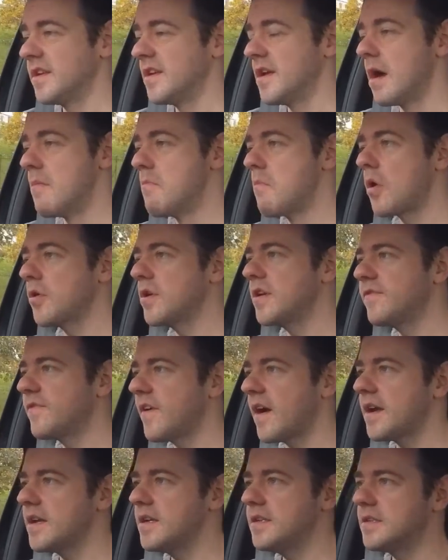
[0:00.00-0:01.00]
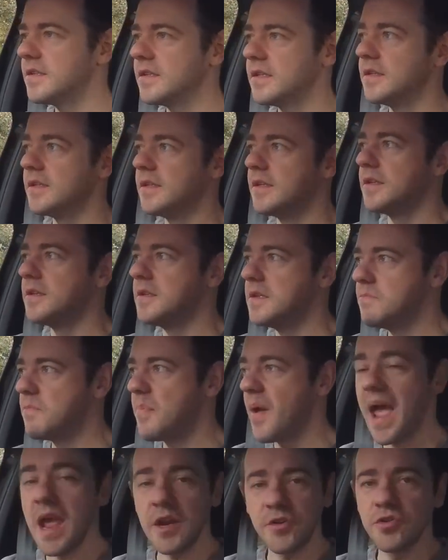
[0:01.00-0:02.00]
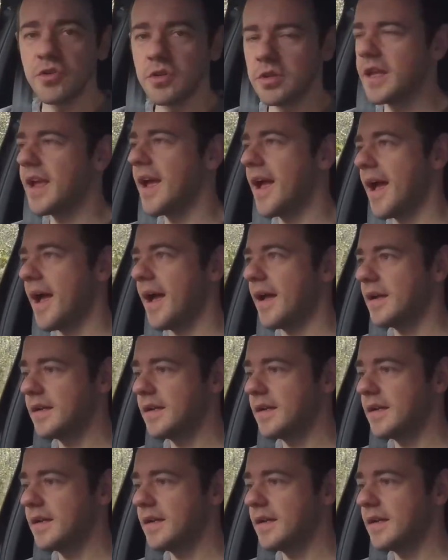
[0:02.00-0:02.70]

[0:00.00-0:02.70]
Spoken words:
a modified petrol car.